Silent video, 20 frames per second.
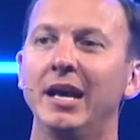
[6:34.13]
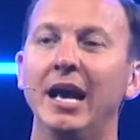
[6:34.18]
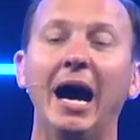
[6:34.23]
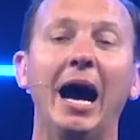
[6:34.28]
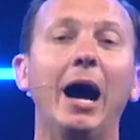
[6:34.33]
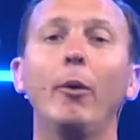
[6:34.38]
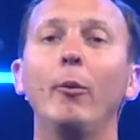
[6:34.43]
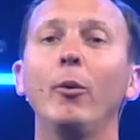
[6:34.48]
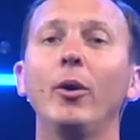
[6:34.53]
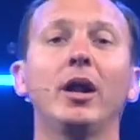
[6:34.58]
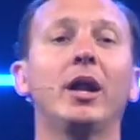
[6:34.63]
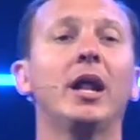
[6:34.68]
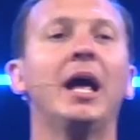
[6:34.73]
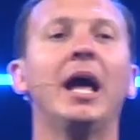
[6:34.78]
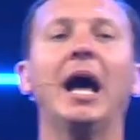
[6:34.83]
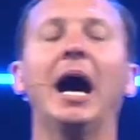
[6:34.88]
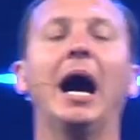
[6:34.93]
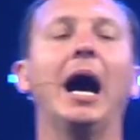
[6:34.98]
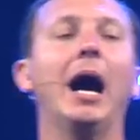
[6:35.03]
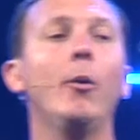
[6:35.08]
I want,
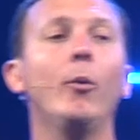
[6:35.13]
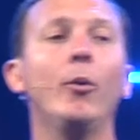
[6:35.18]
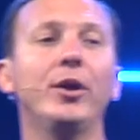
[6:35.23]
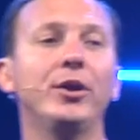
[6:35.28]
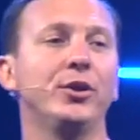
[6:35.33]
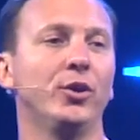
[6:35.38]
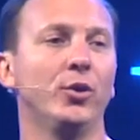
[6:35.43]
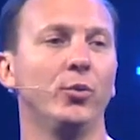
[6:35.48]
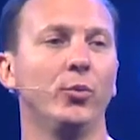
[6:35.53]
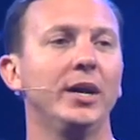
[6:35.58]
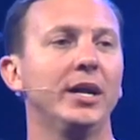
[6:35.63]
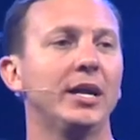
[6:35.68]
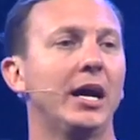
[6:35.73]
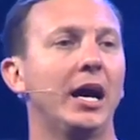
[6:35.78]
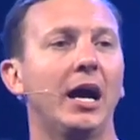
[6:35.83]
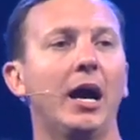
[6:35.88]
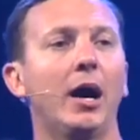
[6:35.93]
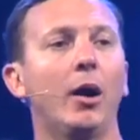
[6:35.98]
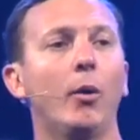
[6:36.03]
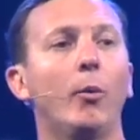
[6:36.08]
I want you to win. I,
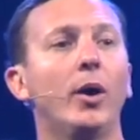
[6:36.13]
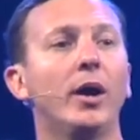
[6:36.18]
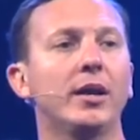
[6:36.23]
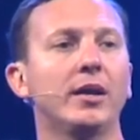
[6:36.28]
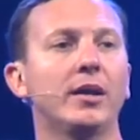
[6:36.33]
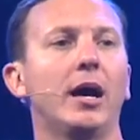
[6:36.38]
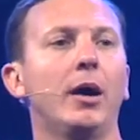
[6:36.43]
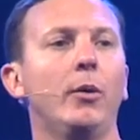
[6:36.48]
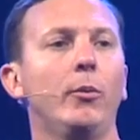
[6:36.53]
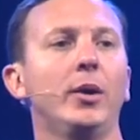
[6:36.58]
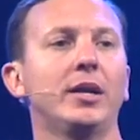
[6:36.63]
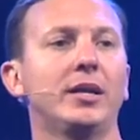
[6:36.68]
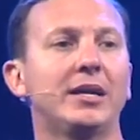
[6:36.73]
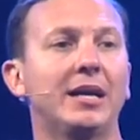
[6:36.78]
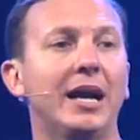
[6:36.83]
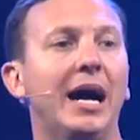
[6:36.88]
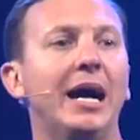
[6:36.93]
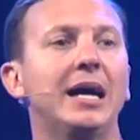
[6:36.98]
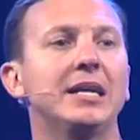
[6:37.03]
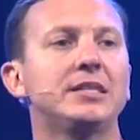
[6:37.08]
I want, I want
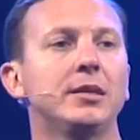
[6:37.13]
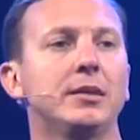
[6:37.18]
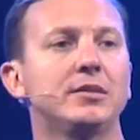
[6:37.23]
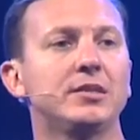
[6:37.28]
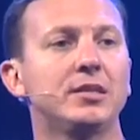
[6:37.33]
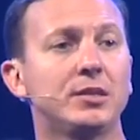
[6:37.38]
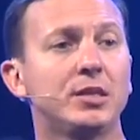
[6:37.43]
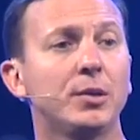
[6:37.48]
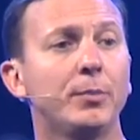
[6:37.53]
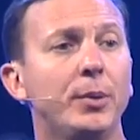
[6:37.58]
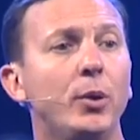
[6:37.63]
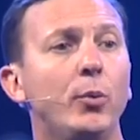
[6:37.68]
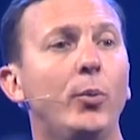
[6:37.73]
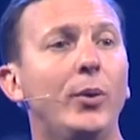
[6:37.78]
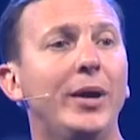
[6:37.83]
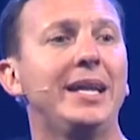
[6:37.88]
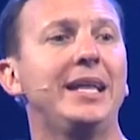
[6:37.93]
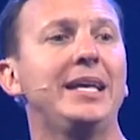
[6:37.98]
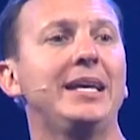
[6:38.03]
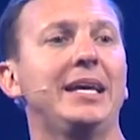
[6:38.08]
God to, to, to, be
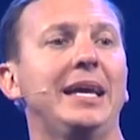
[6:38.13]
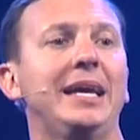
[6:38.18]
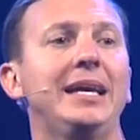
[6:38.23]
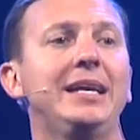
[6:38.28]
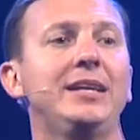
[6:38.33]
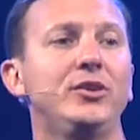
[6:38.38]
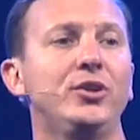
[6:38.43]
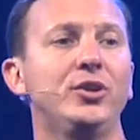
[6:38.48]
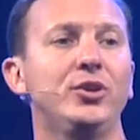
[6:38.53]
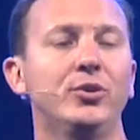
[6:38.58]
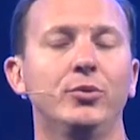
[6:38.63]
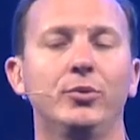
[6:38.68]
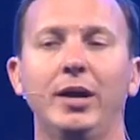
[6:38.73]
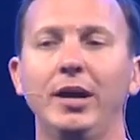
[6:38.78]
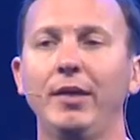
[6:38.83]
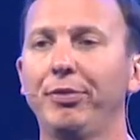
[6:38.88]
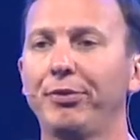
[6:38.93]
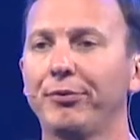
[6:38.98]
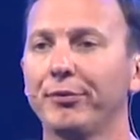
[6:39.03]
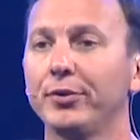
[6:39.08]
winning in you
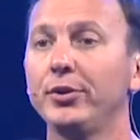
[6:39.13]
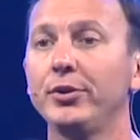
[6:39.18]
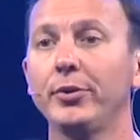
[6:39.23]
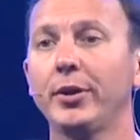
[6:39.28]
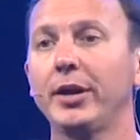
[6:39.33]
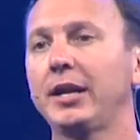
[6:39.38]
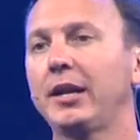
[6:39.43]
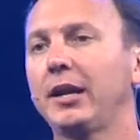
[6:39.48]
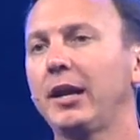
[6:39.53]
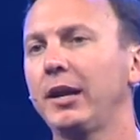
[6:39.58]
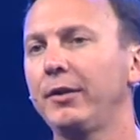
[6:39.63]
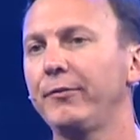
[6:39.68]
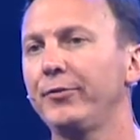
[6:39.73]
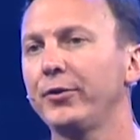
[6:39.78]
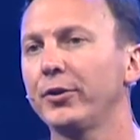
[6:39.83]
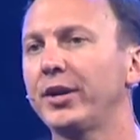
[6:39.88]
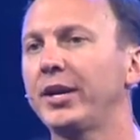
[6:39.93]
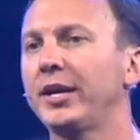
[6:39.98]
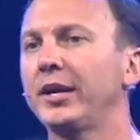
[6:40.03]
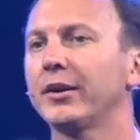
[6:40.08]
and through you. And, and if
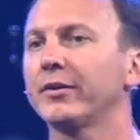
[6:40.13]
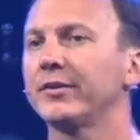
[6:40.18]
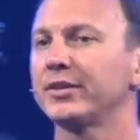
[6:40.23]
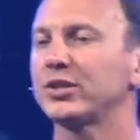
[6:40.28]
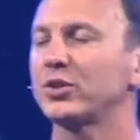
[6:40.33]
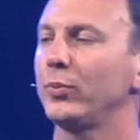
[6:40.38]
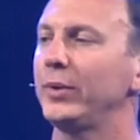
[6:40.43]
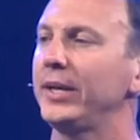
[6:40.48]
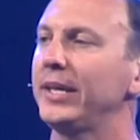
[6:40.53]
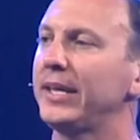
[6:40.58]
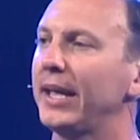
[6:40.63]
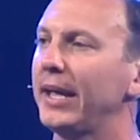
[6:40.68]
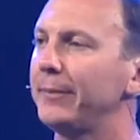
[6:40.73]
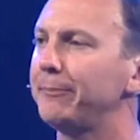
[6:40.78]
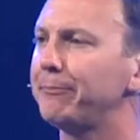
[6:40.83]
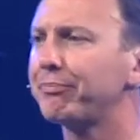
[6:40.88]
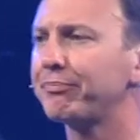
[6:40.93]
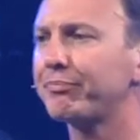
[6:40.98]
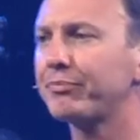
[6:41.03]
you're here this weekend